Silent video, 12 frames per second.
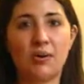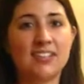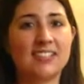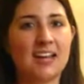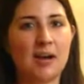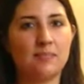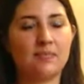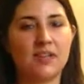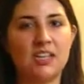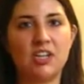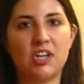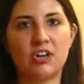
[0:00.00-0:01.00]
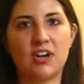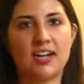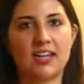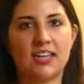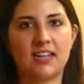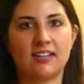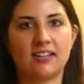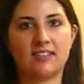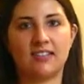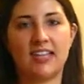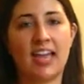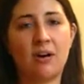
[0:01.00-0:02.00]
stop integrating
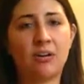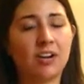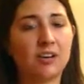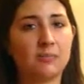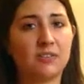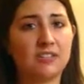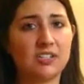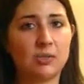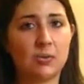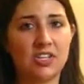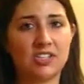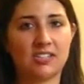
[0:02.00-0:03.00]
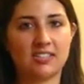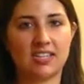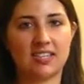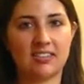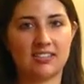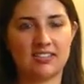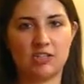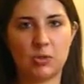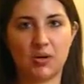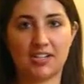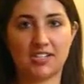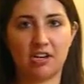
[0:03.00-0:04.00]
the outcome of situations like this into
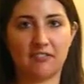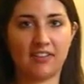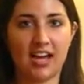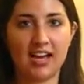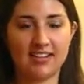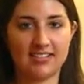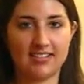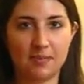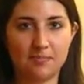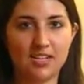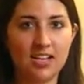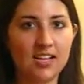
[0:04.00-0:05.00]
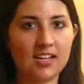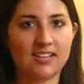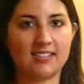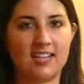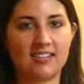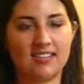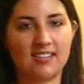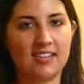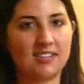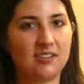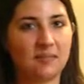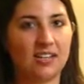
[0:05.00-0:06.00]
our self-concept, because
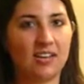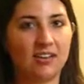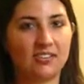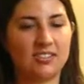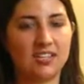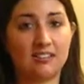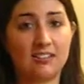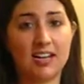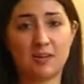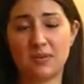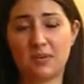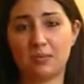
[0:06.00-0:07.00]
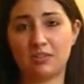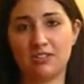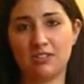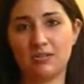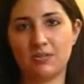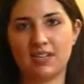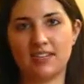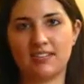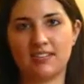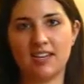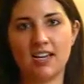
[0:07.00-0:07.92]
that's something else that a lot of people do, is